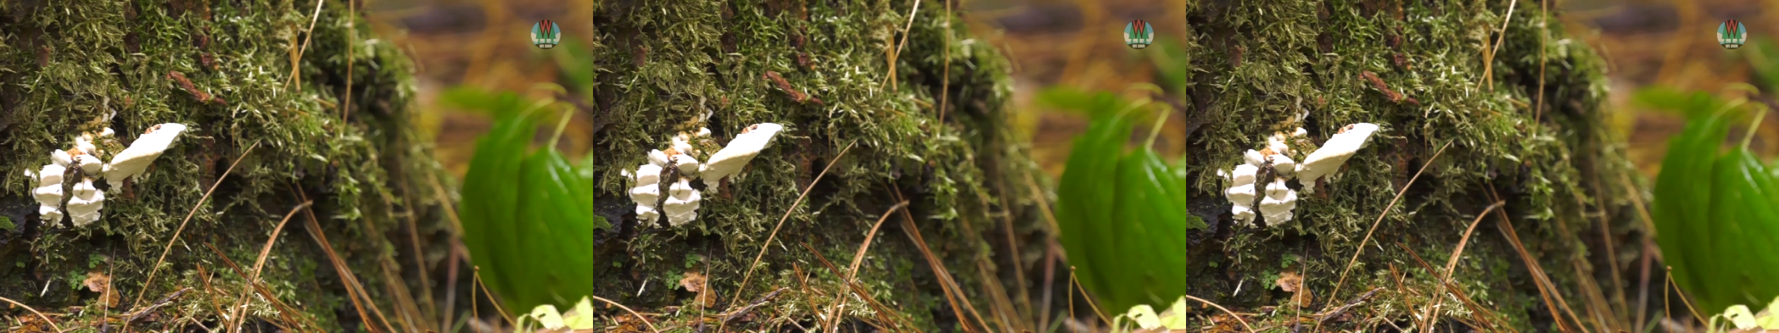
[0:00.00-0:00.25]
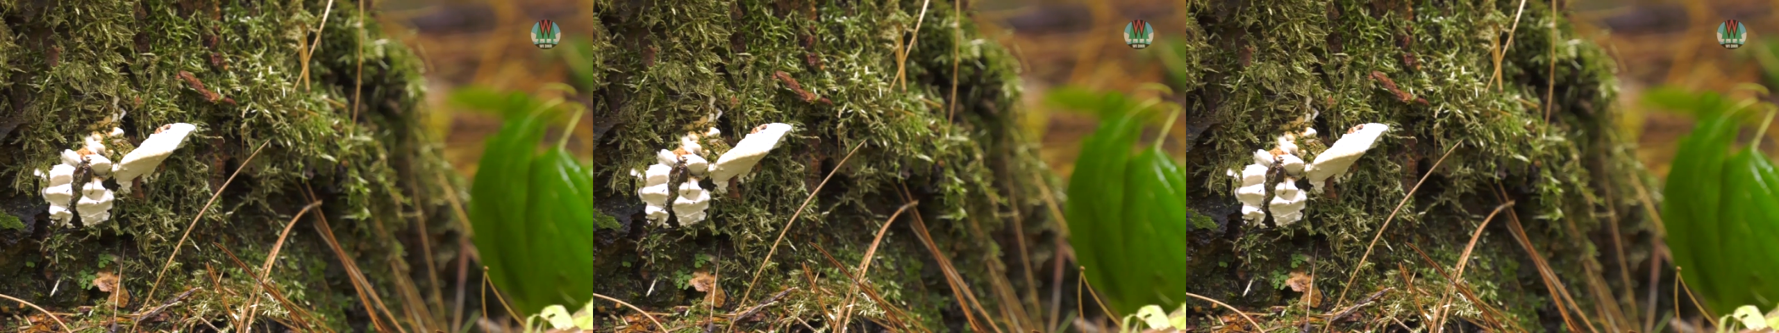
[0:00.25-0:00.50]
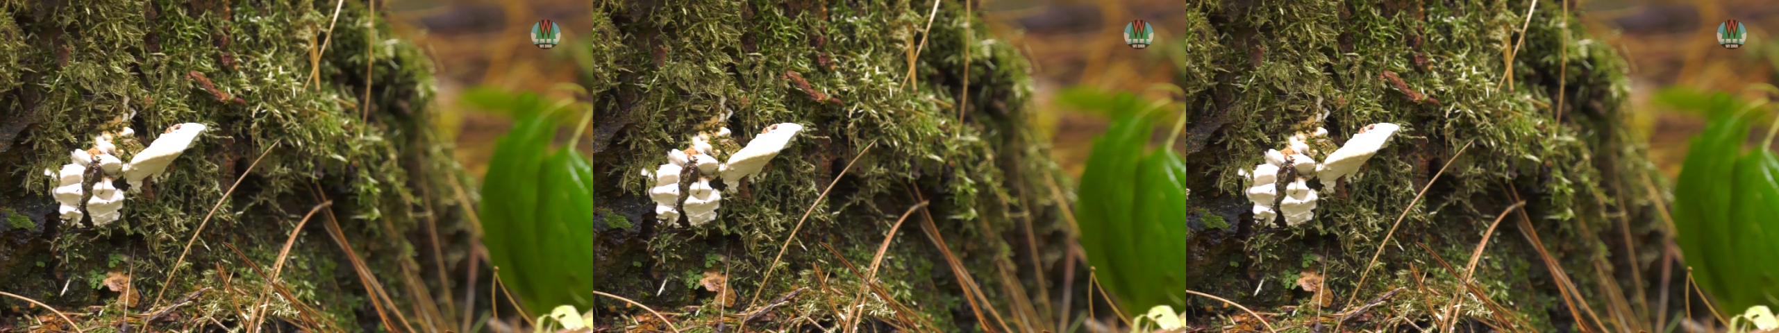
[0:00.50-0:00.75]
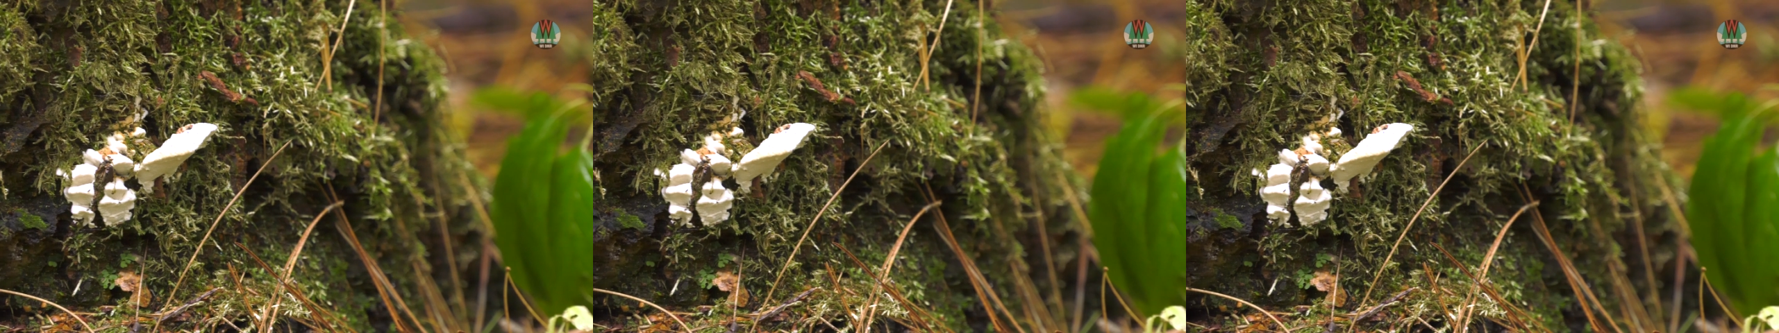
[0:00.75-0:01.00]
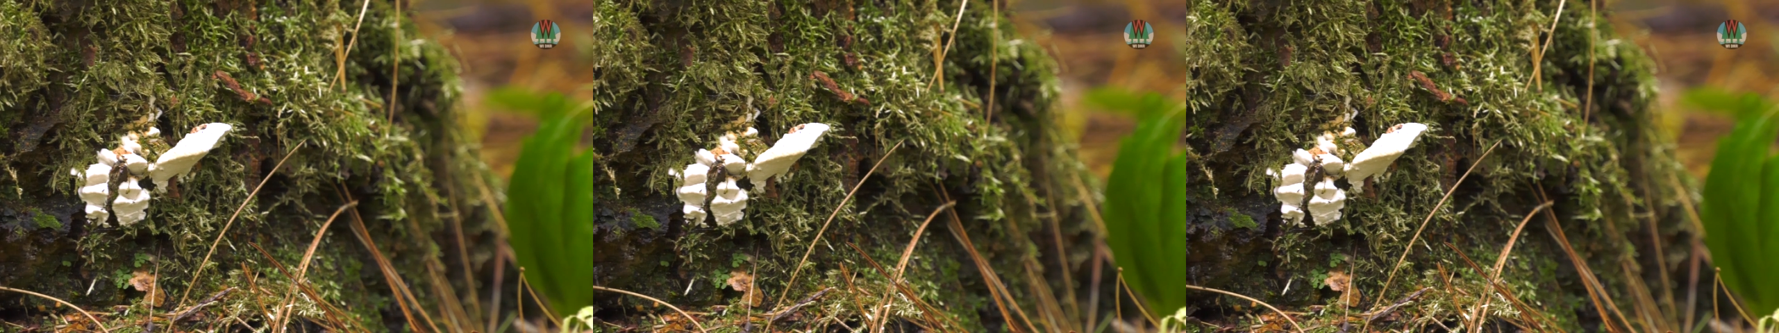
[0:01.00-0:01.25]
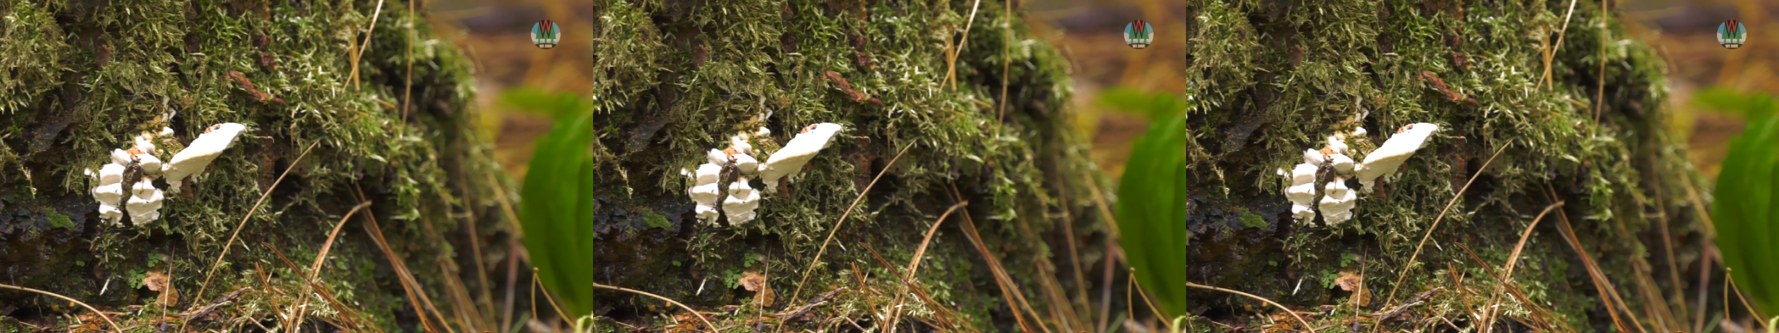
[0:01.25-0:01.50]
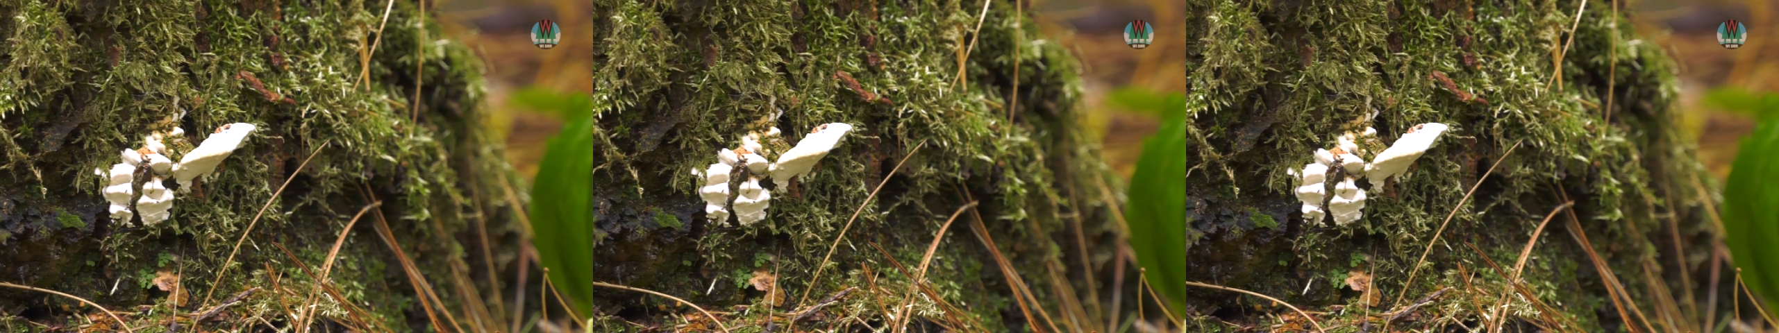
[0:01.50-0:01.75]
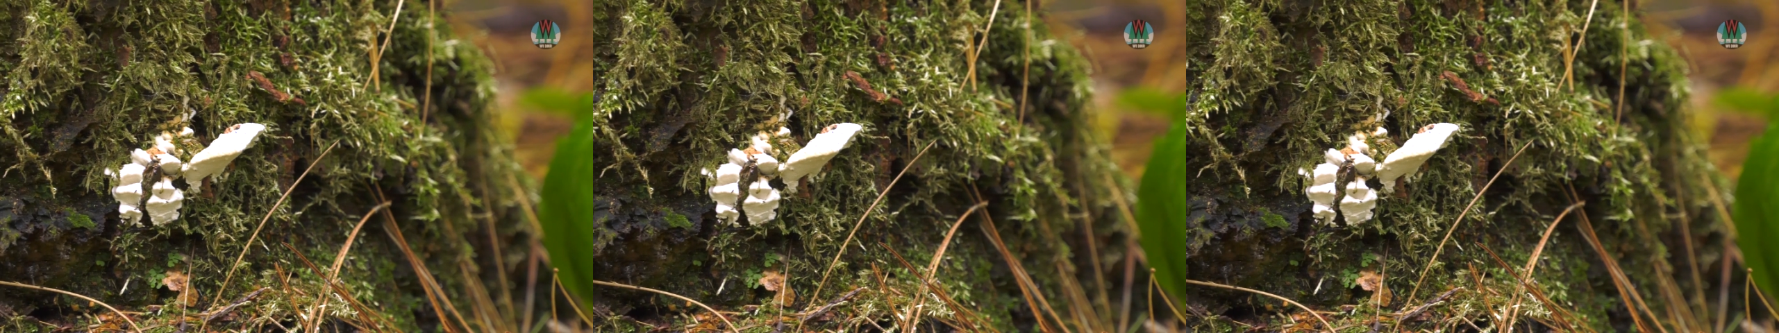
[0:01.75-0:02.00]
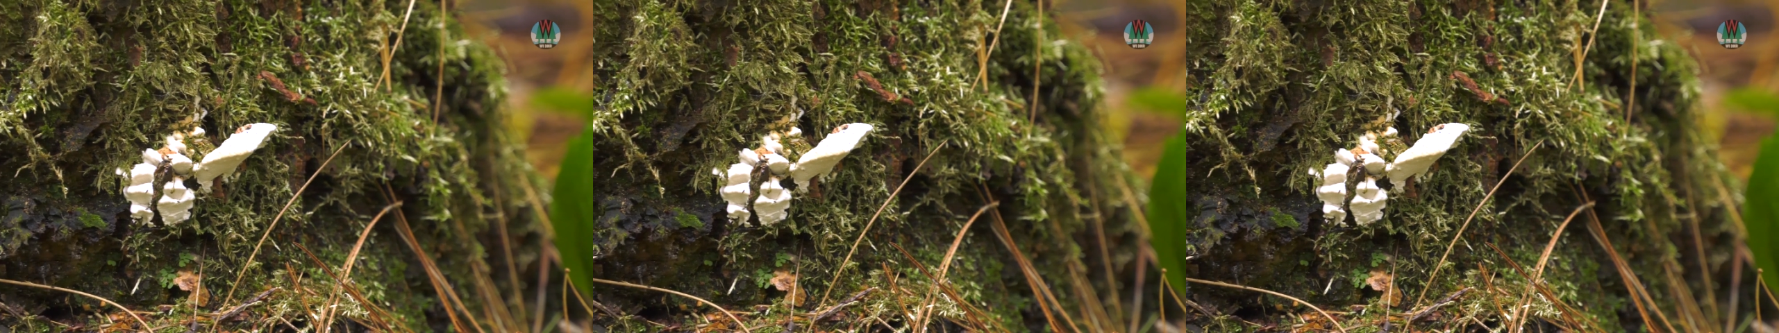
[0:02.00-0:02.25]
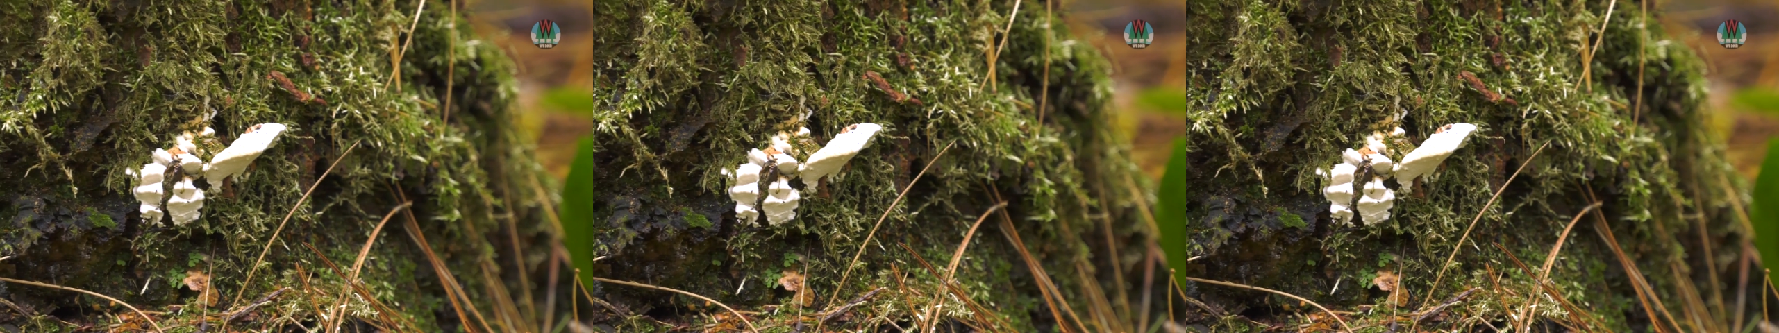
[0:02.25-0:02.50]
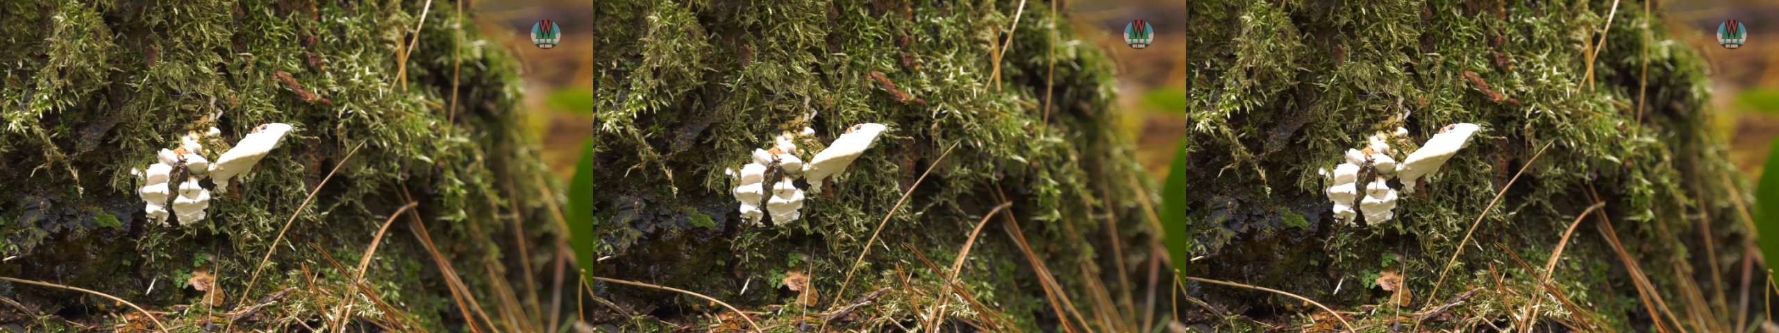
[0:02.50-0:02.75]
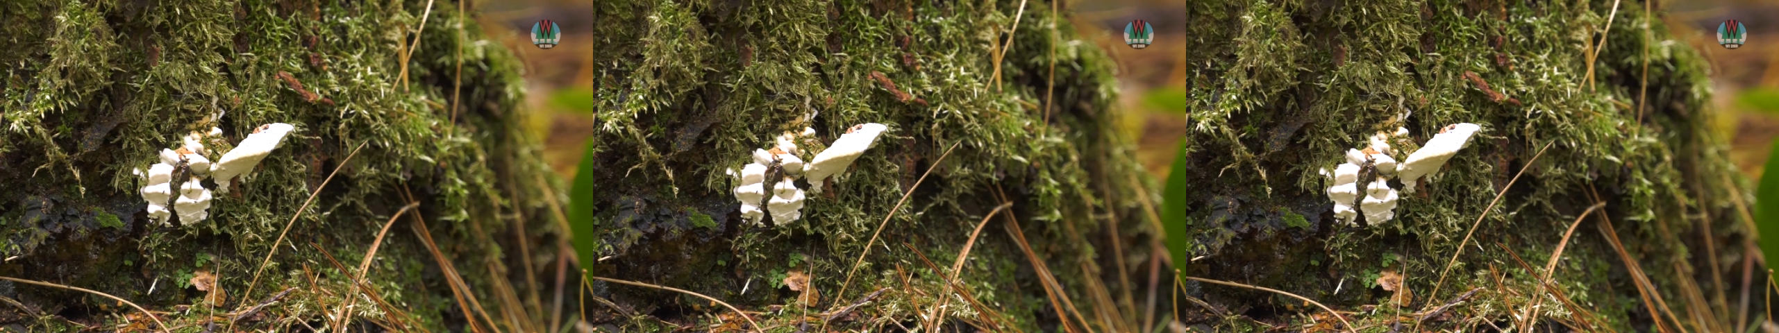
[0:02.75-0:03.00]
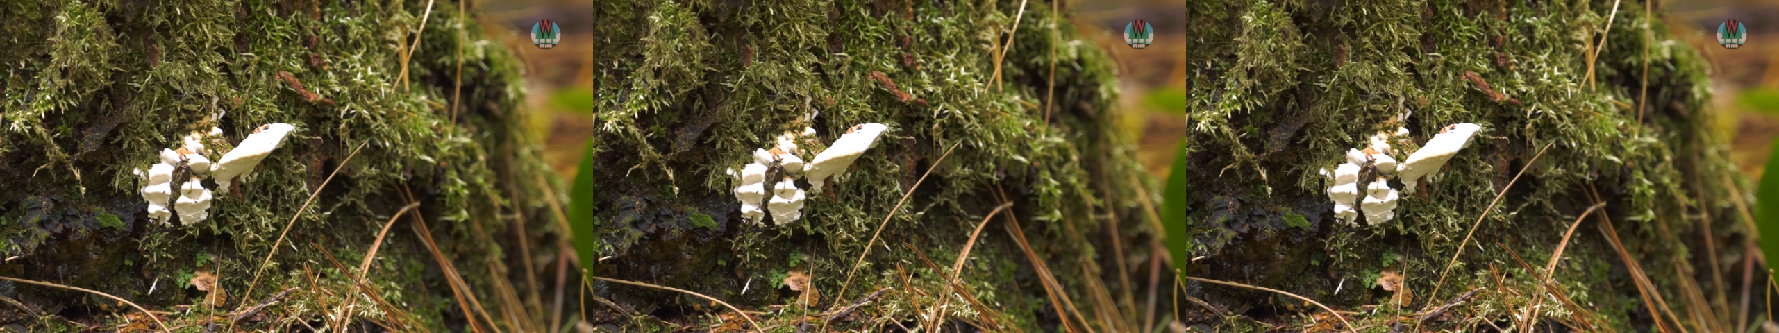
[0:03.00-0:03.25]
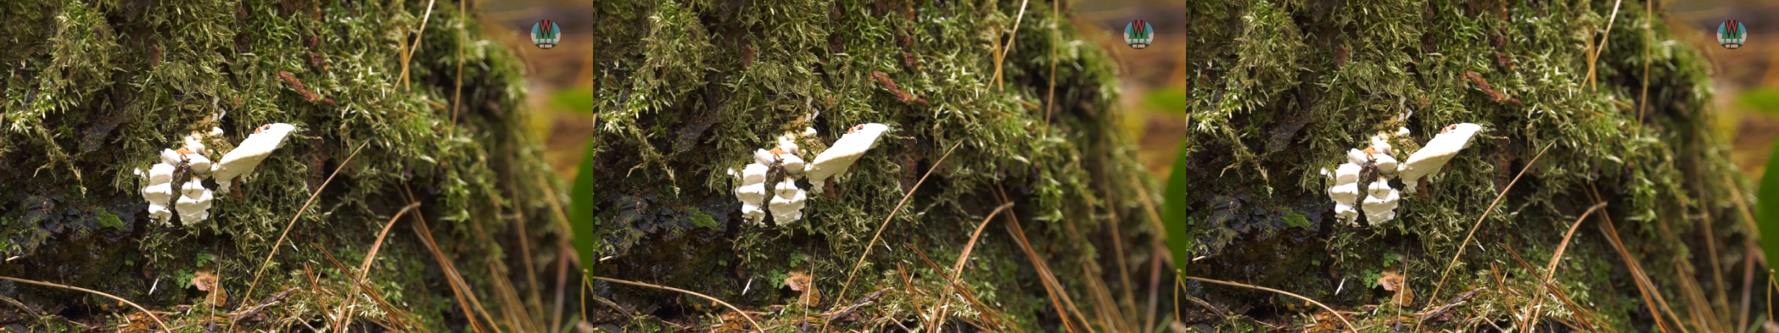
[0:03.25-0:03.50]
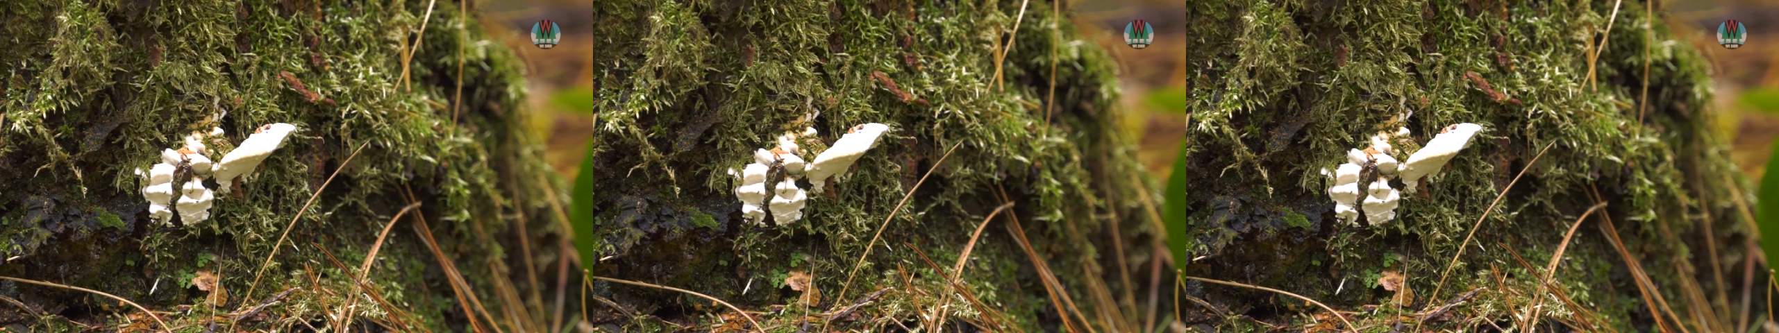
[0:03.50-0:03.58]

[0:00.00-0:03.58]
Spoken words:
(no speaker visible)